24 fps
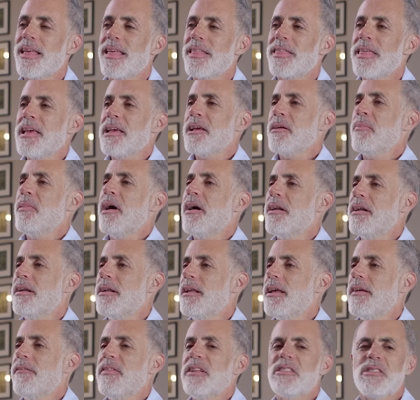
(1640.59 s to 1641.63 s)
Think about it.
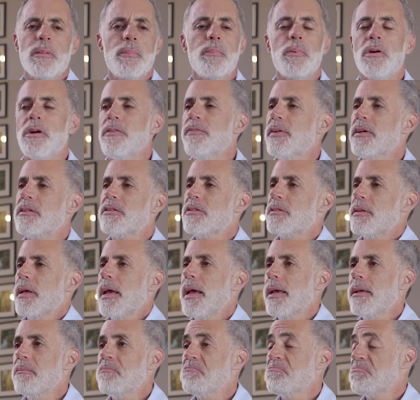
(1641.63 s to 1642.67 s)
If it's a perfect
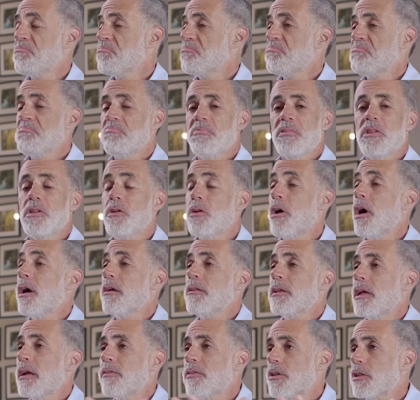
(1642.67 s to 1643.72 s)
stay, you
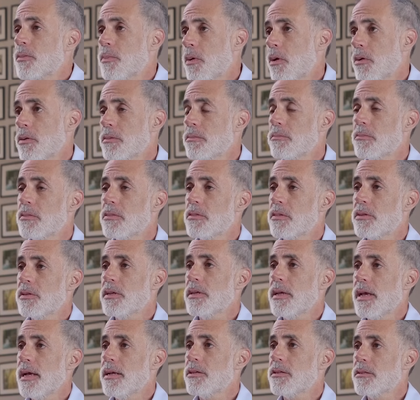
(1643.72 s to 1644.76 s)
hardly ever spoke to the
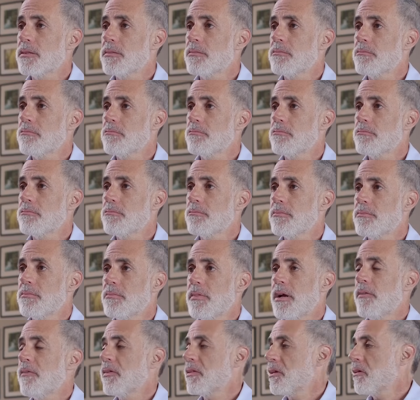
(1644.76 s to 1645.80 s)
guest.
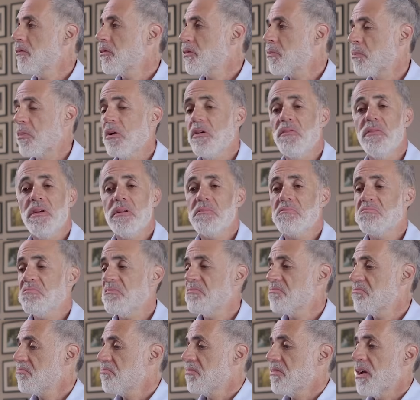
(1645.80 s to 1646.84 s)
Everything was perfect.
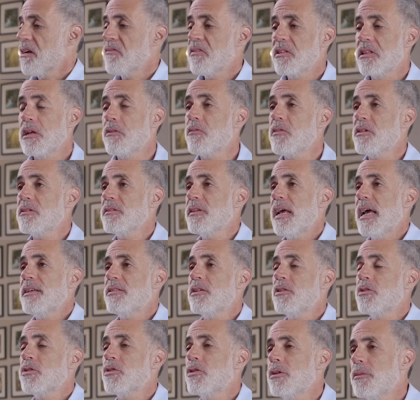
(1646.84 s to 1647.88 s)
Everything was as
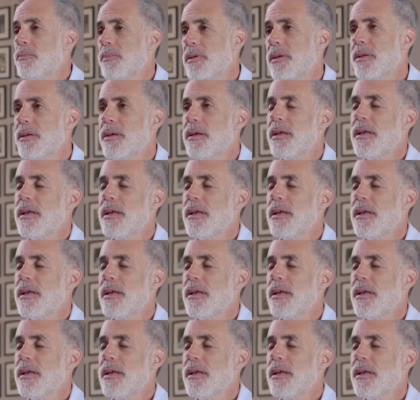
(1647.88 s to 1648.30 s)
it should be.